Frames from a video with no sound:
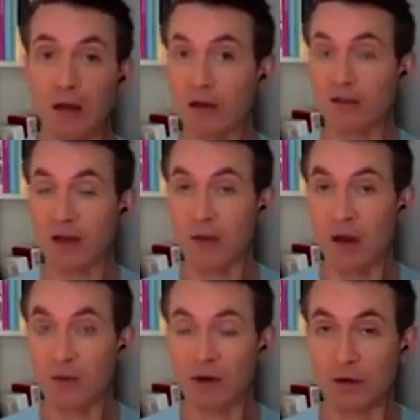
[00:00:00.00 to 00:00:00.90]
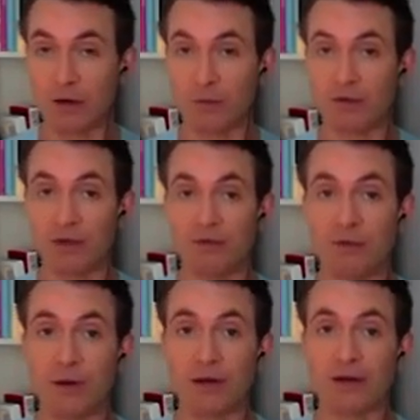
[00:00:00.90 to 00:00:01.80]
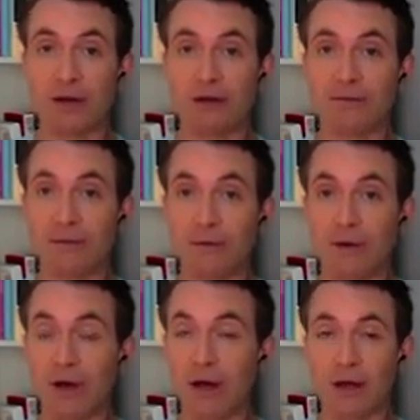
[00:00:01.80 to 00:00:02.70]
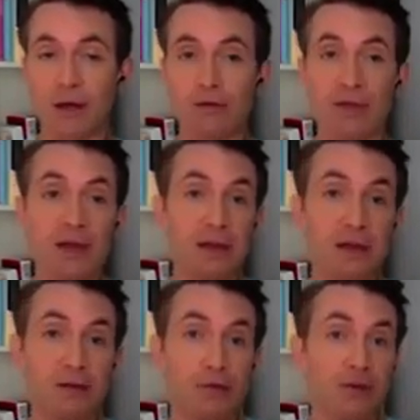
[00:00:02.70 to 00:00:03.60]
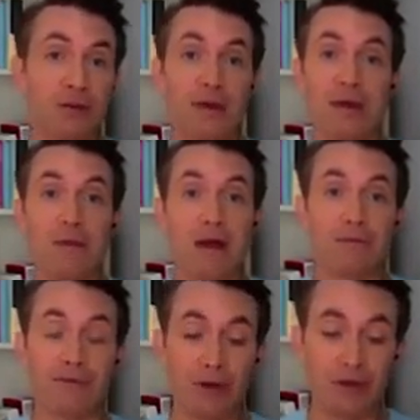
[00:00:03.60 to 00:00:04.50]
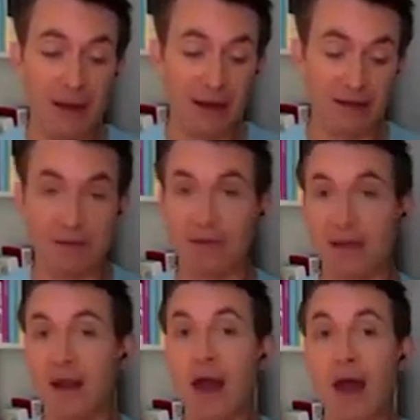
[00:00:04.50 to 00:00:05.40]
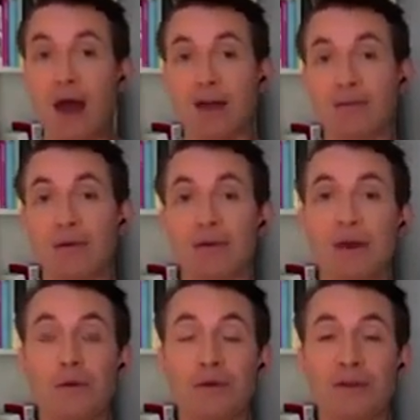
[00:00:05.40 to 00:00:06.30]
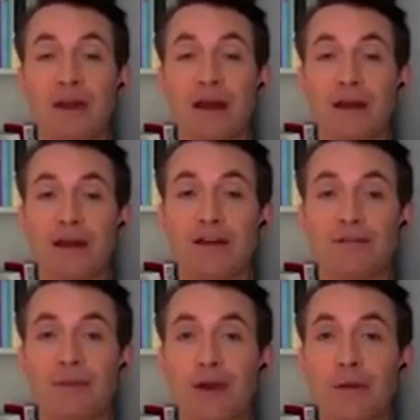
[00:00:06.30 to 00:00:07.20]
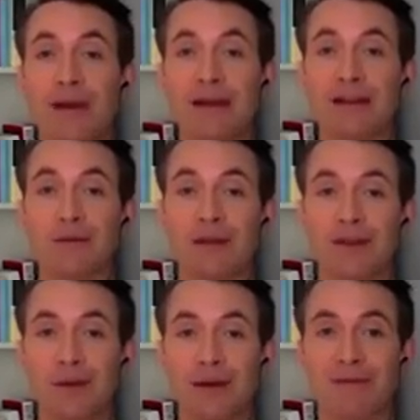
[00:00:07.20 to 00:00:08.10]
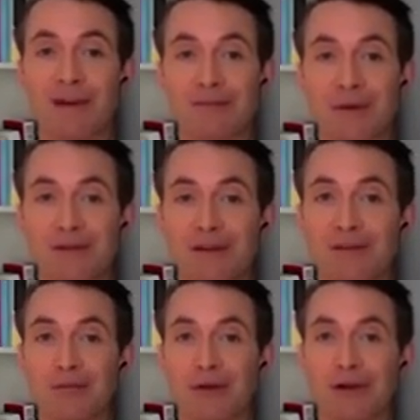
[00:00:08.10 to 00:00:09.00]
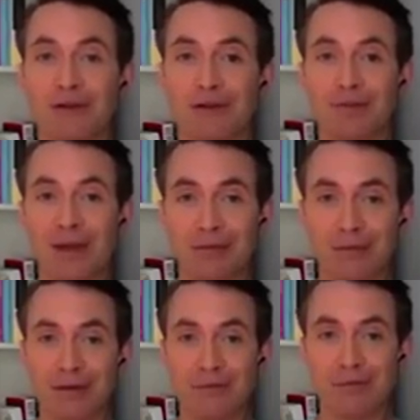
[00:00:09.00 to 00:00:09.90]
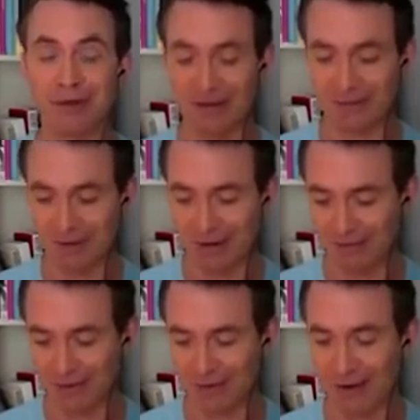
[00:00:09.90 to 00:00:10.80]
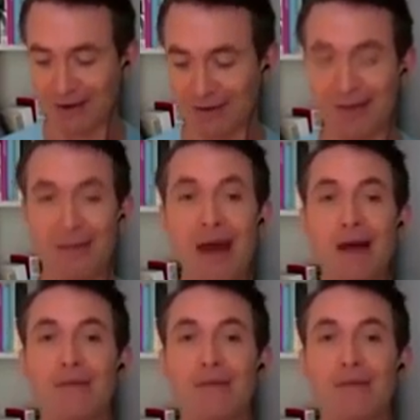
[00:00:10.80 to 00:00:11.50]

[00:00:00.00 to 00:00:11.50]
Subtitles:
The last time I went on and was interviewed by Channel 4 News, they didn't talk to me about Vogue magazine, but then I suppose I wasn't lucky enough to be nominated one of the 25 most inspirational people in Britain by Vogue magazine.